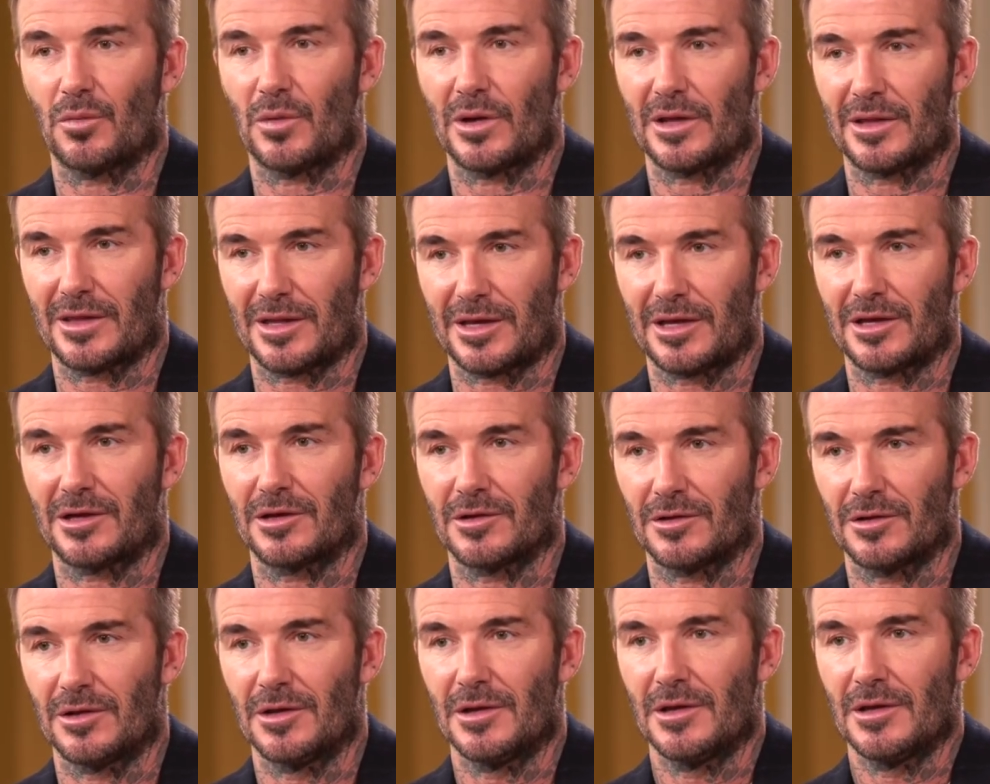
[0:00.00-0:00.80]
where they
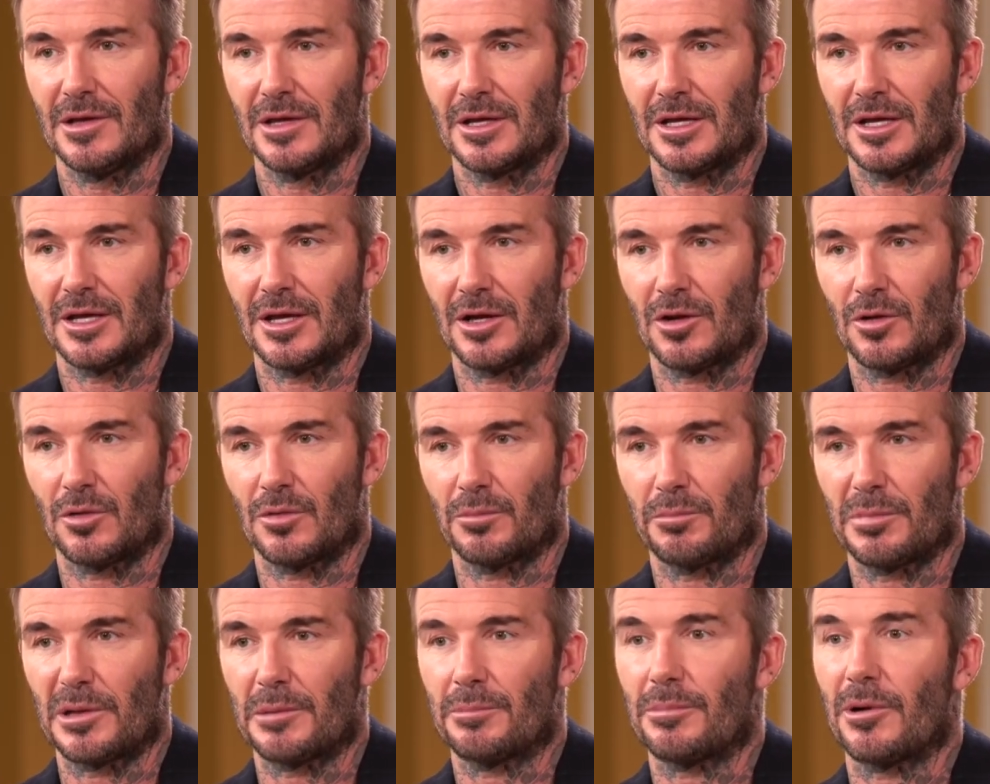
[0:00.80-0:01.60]
can, you
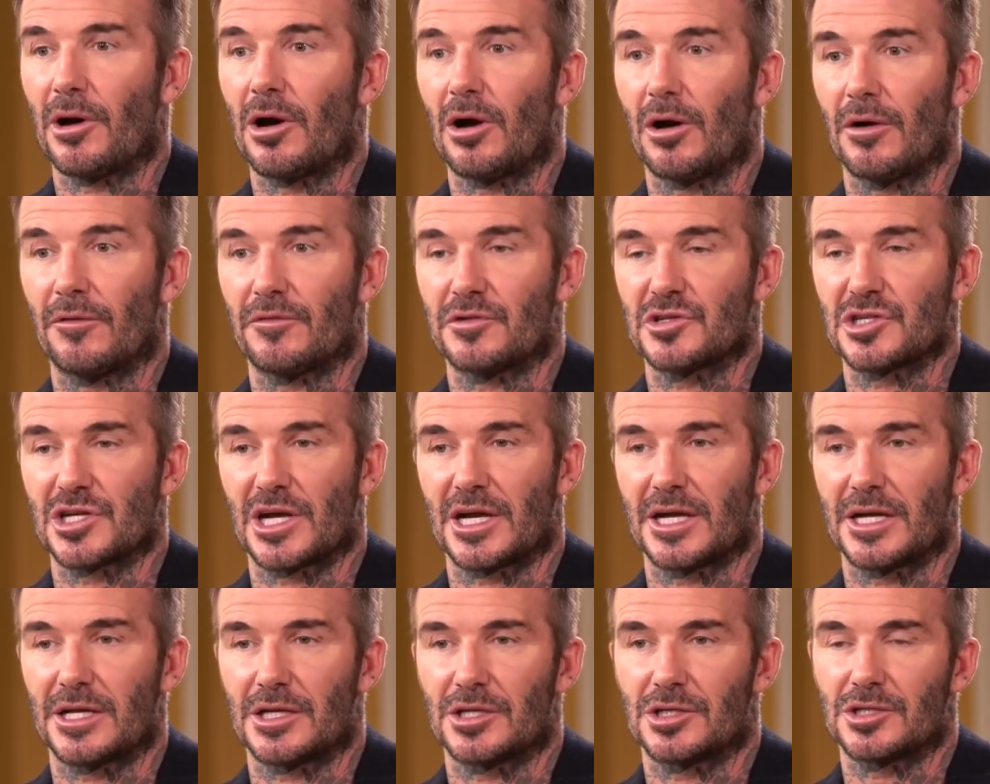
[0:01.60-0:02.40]
know, be part of
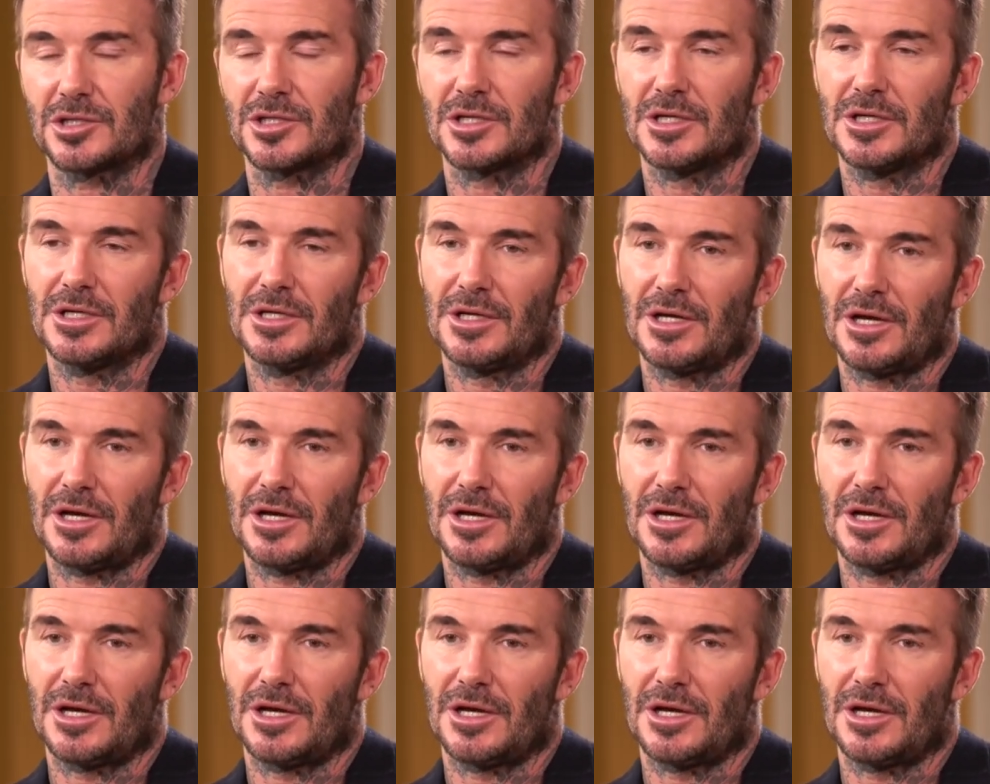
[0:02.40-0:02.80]
change.